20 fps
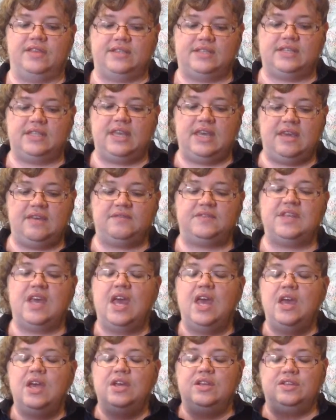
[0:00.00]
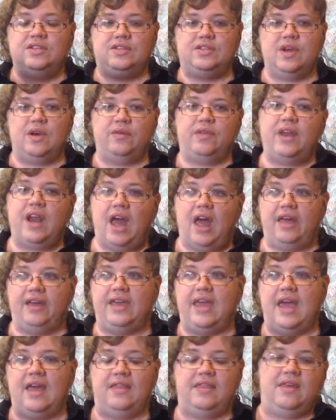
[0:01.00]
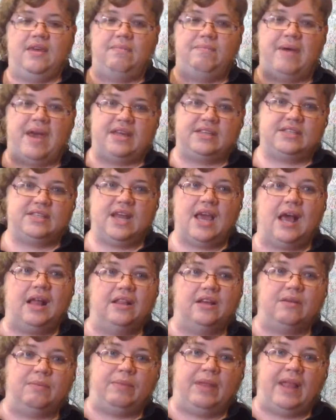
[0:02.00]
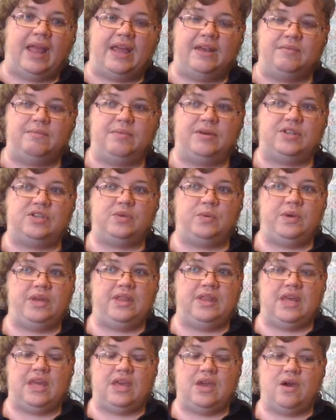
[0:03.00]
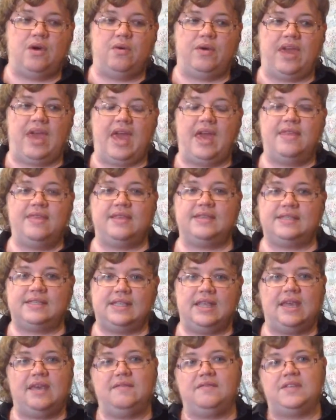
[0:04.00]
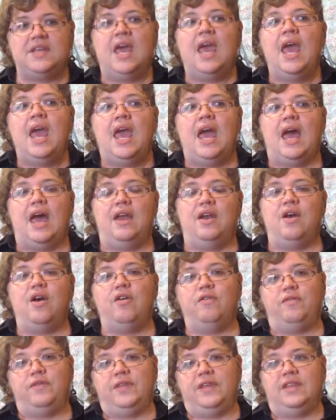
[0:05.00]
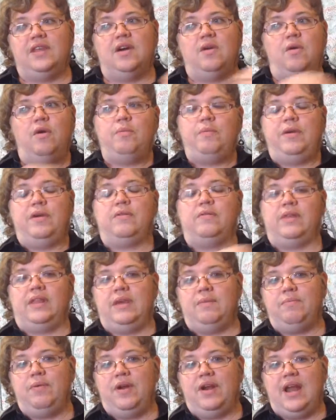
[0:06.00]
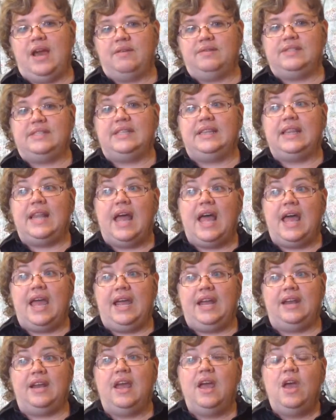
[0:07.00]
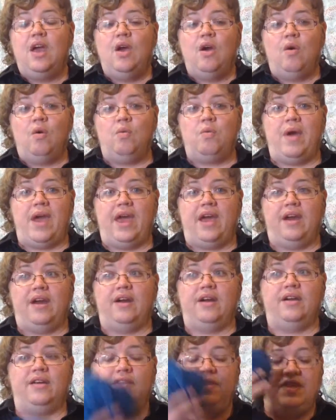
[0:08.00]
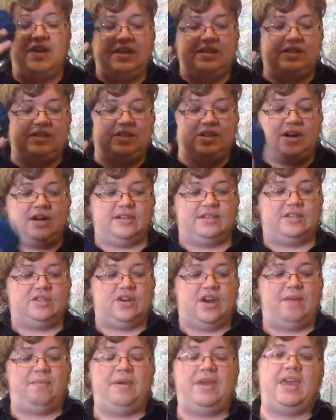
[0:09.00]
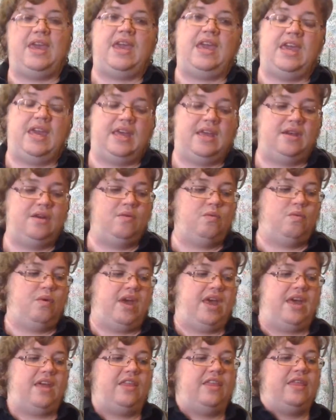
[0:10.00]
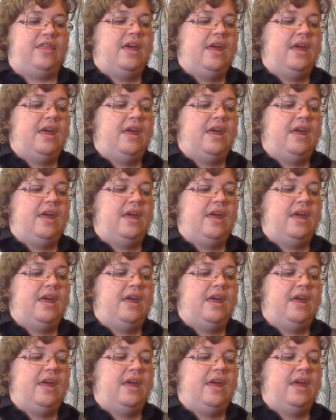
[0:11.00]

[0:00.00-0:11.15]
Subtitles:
the sleeves so that I'll get the best color blend between the yoke and the sleeves, and hopefully there won't be a really pronounced line where this starts striping in with